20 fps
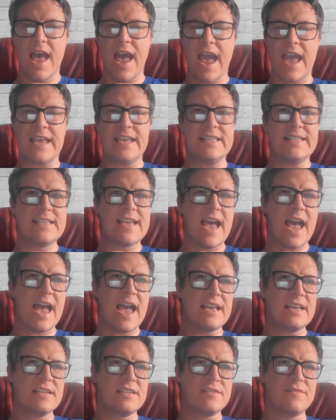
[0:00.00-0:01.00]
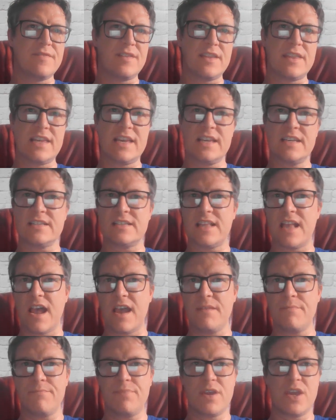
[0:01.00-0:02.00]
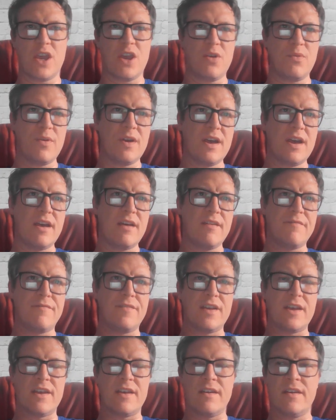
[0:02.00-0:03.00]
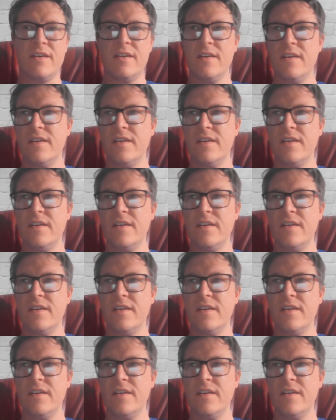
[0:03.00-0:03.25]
ATEX, for things like Pure, for,